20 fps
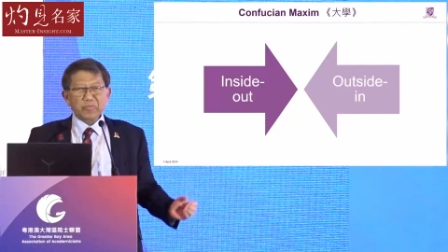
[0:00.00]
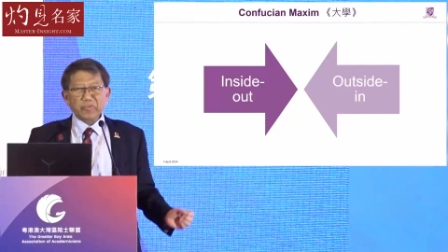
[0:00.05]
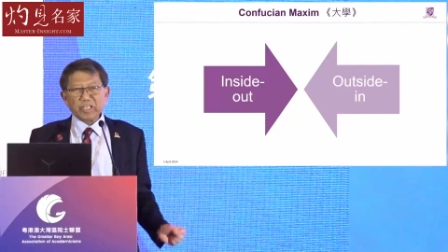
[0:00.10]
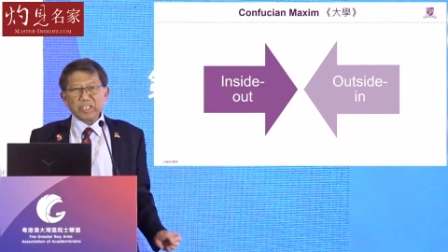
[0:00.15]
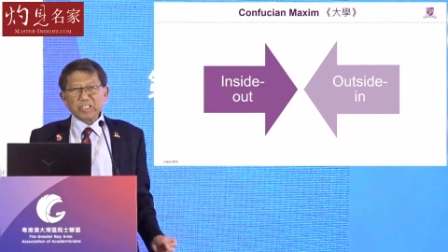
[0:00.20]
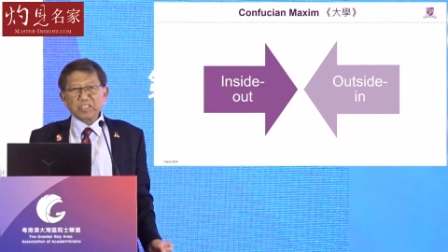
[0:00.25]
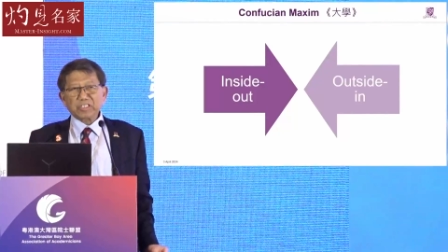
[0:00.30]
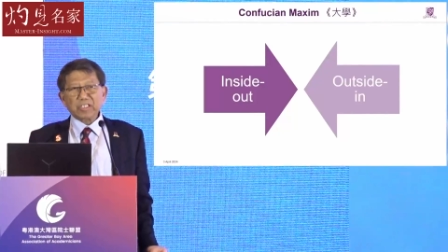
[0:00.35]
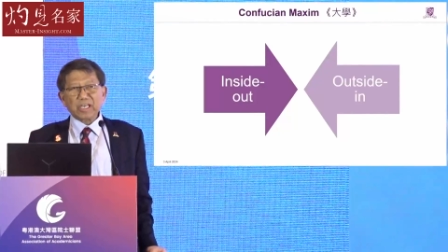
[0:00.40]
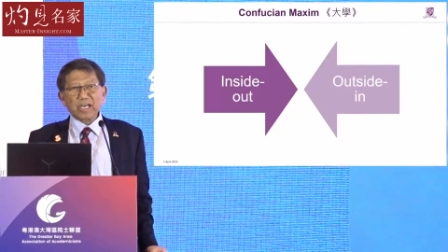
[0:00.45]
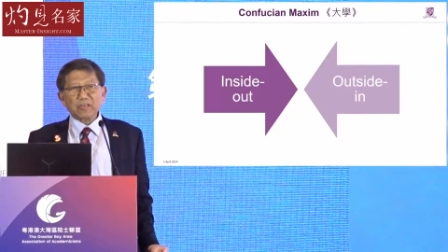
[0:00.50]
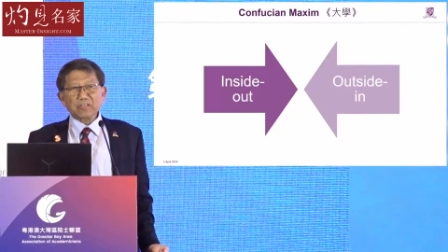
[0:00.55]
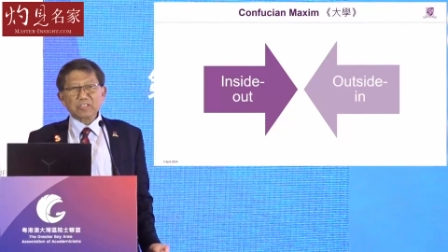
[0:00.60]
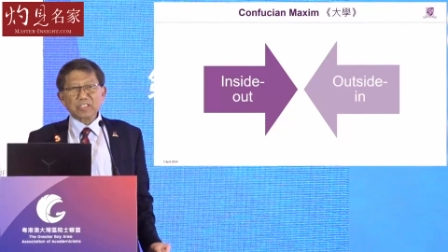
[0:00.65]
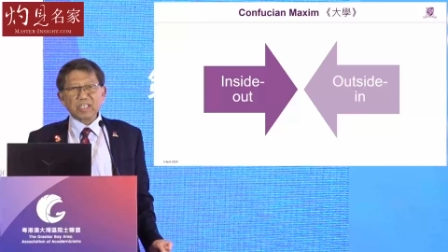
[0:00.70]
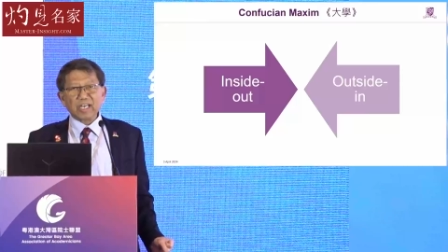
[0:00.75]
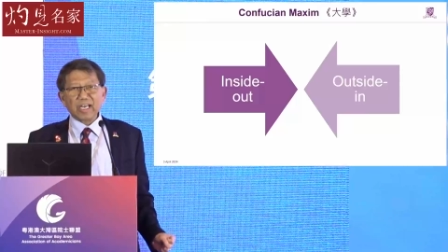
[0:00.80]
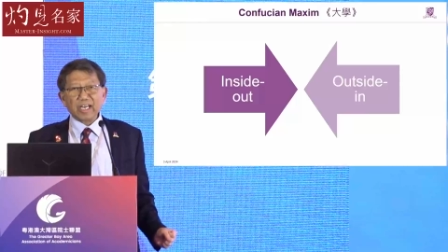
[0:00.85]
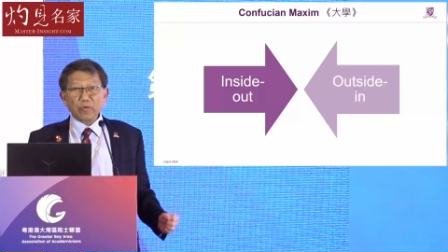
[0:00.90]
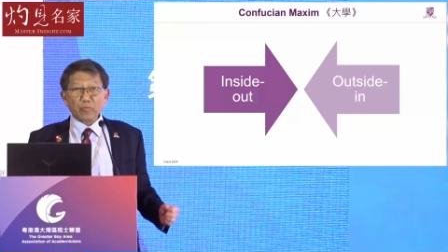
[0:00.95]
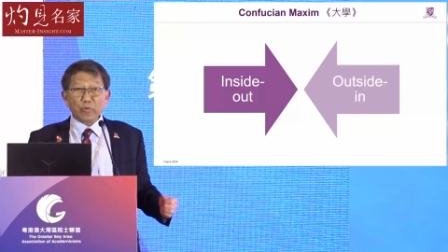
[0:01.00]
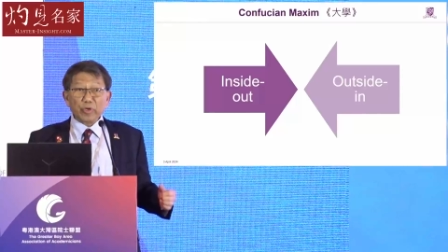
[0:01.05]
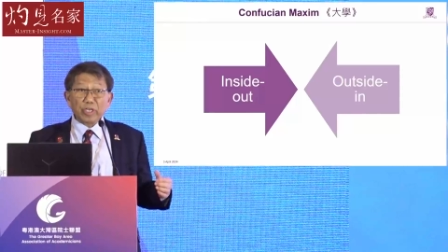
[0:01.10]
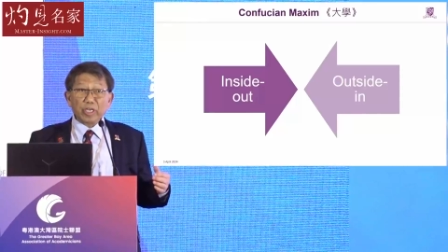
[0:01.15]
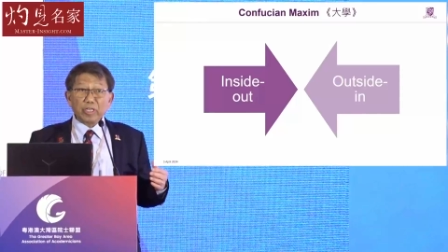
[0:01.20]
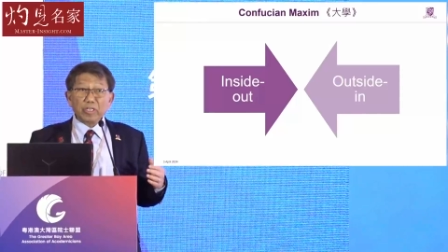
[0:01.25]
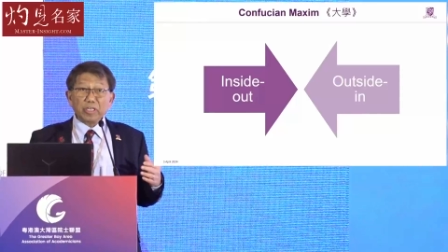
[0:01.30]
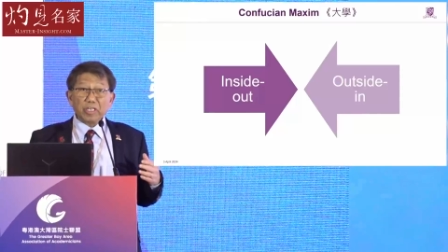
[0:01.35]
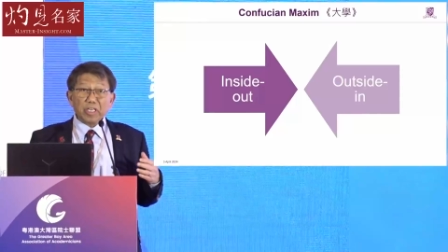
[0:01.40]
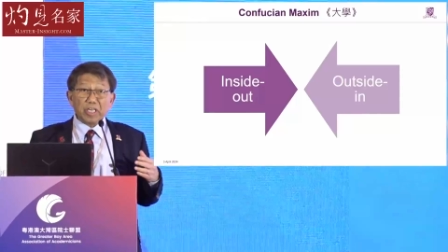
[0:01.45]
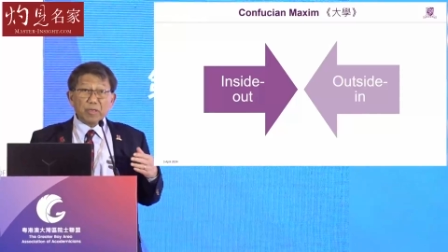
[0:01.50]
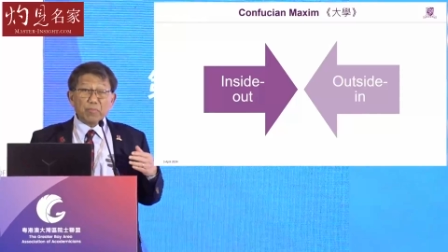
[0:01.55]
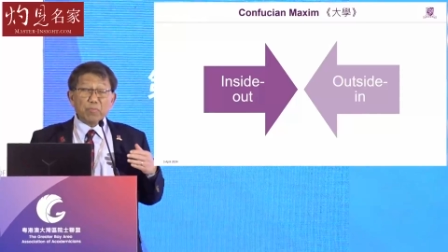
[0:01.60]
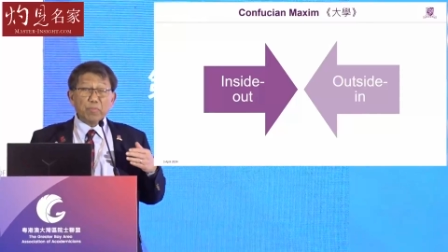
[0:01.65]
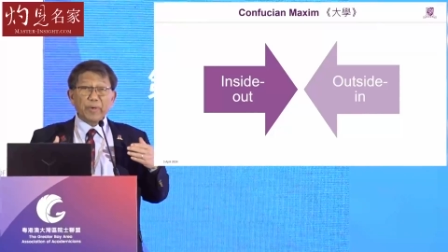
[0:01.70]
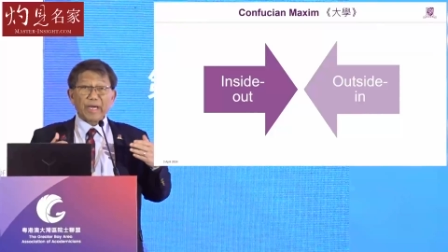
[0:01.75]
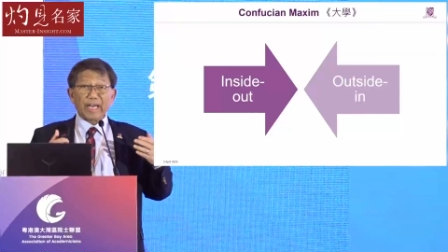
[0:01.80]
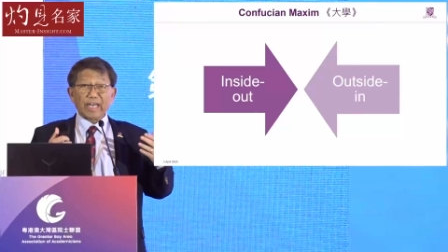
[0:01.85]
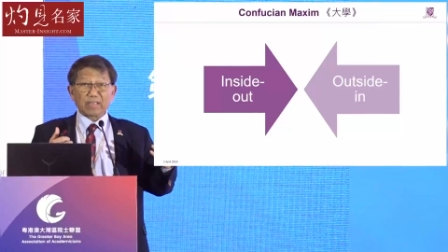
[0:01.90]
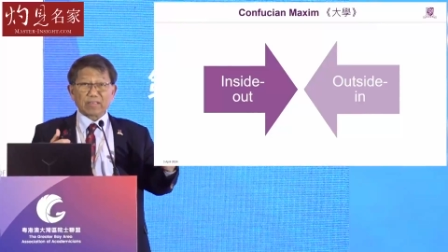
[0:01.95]
things outside, we can
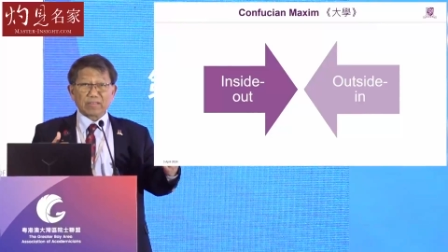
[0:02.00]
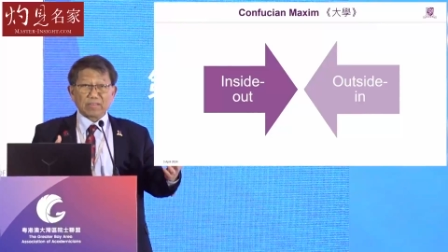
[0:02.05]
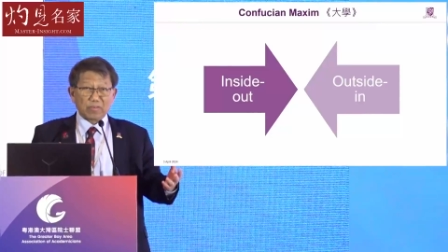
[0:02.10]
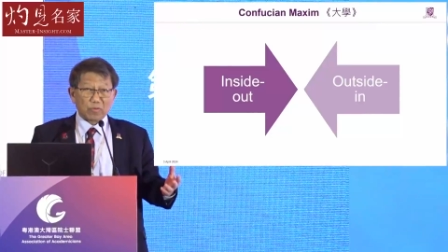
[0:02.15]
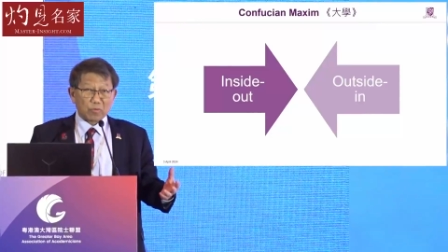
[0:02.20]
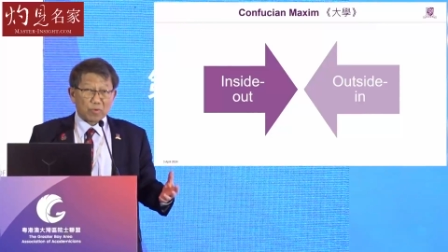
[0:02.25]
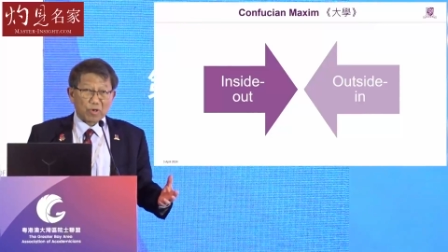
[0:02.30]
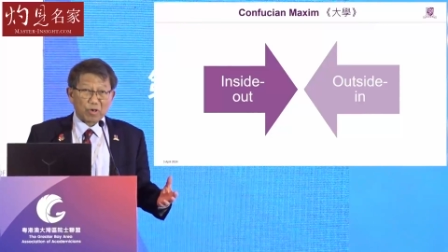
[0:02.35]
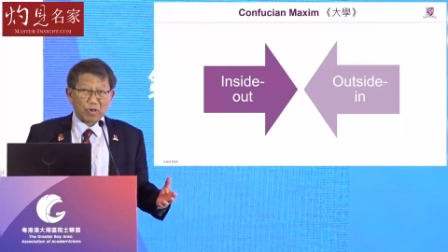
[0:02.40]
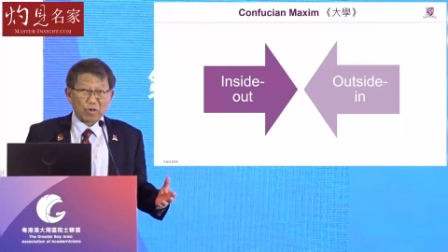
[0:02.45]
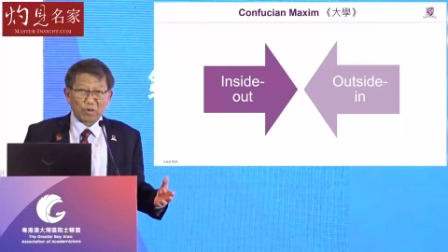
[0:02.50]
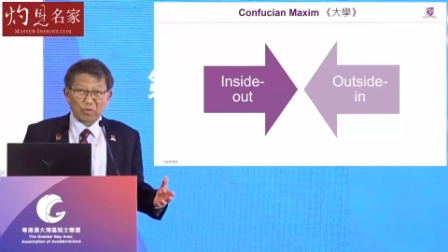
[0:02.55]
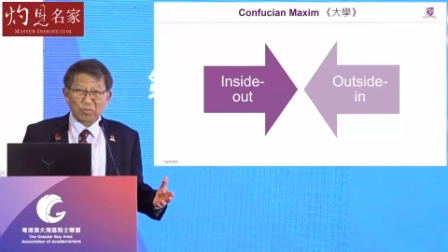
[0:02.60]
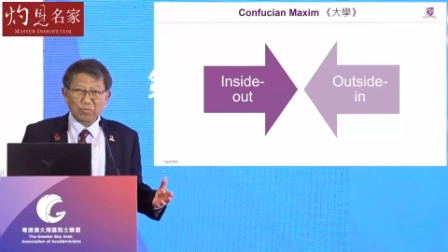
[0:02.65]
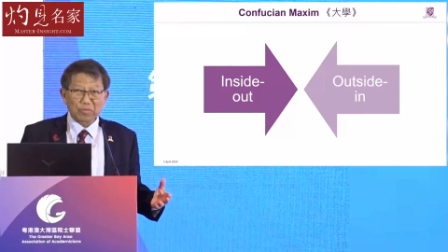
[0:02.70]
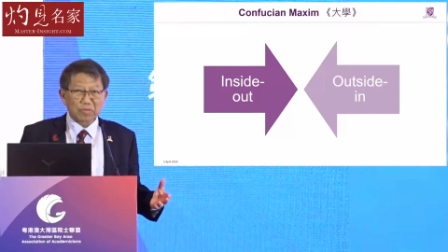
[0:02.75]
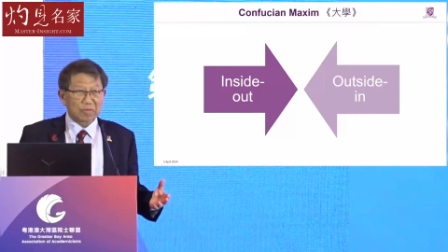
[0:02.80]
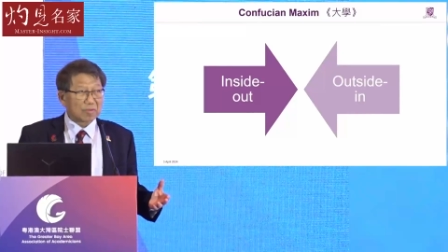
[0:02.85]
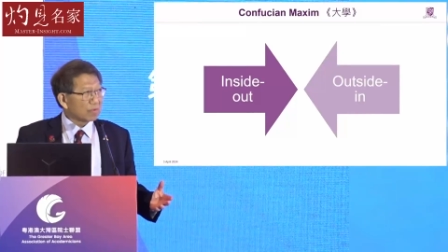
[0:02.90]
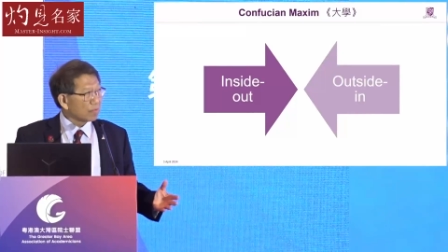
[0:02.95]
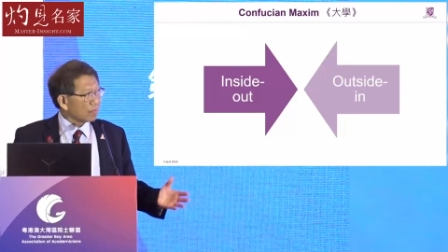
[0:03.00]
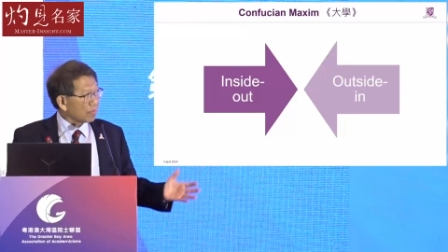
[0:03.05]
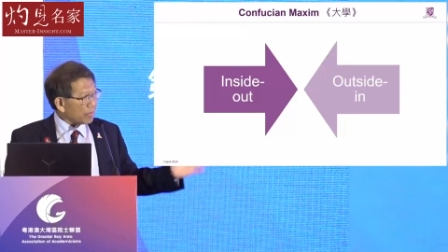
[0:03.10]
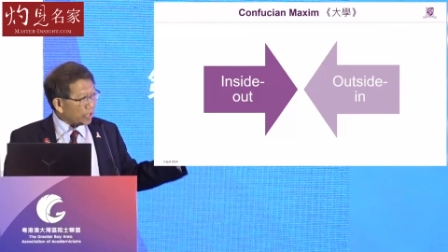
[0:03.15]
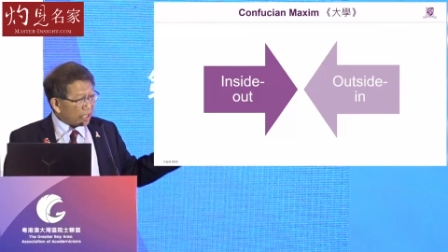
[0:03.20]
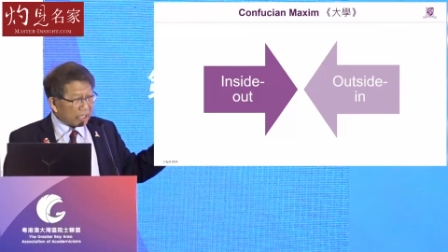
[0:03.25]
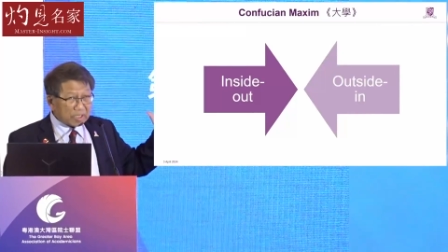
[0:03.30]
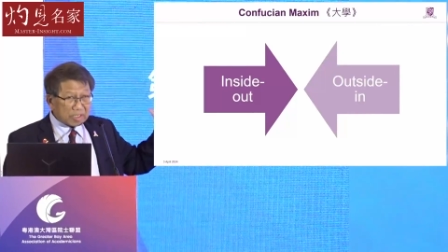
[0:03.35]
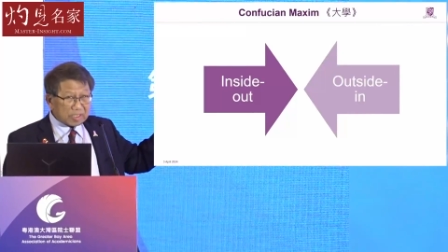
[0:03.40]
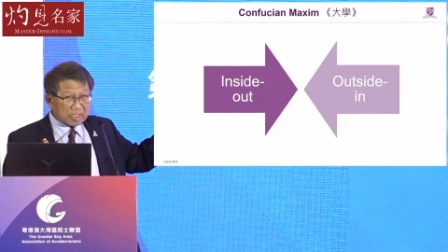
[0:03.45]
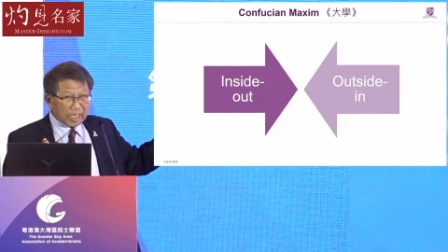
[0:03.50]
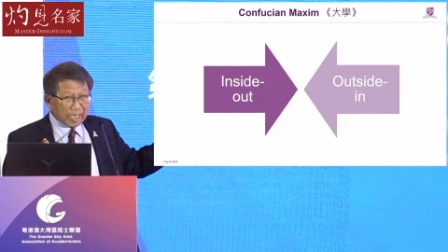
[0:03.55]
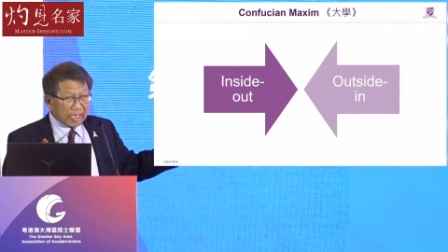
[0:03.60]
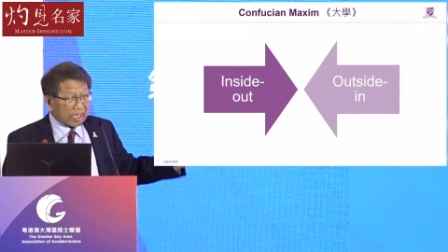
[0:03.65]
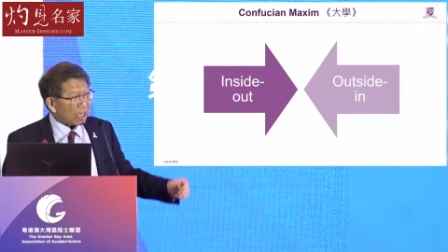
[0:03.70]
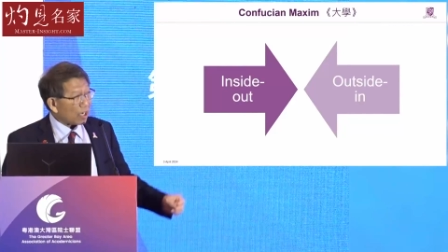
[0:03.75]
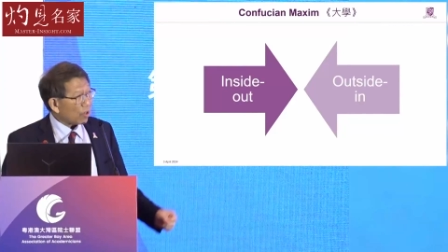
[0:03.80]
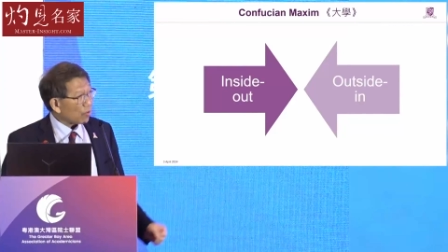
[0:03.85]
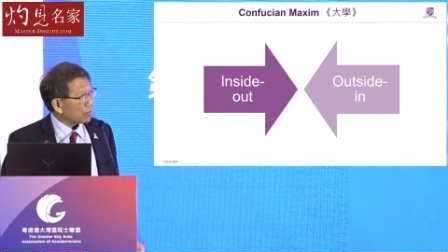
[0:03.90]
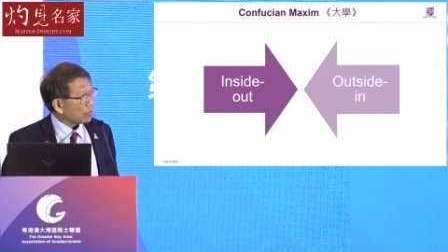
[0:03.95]
impact the world
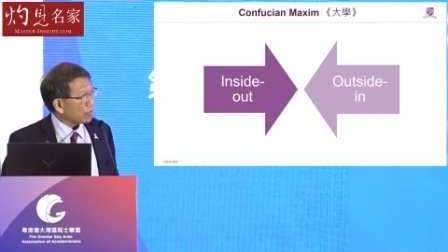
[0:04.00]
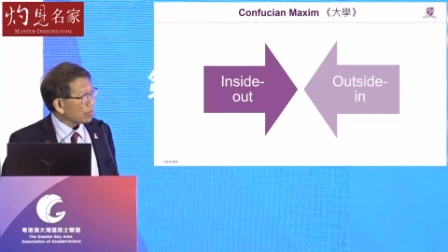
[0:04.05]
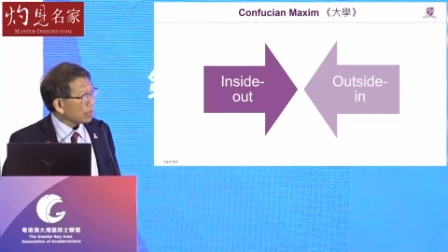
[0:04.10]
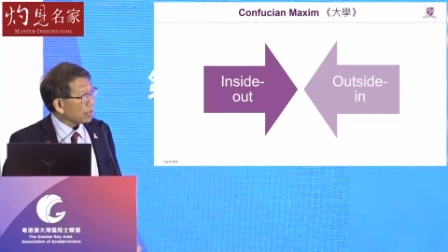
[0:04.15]
inside out.